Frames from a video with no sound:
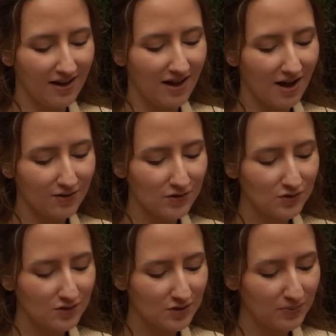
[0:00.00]
how do
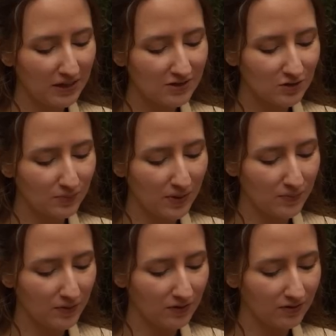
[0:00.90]
you explain to
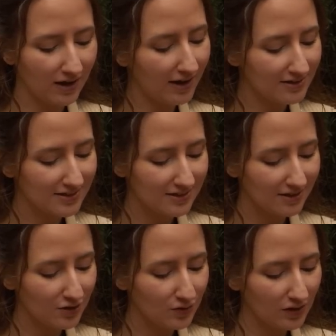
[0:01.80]
people that
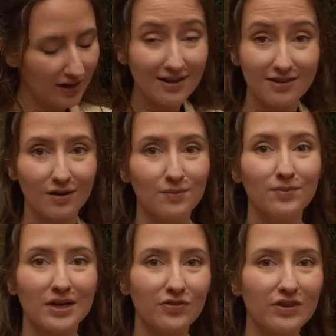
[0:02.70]
you like them
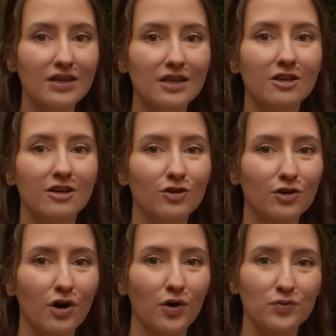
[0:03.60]
but need
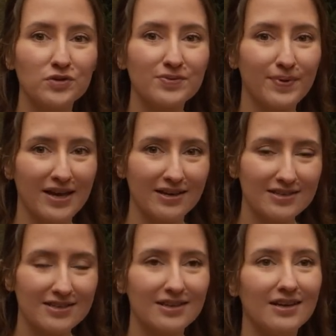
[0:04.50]
your own
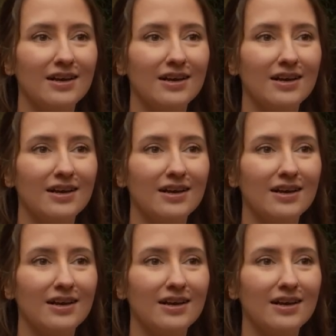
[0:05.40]
space?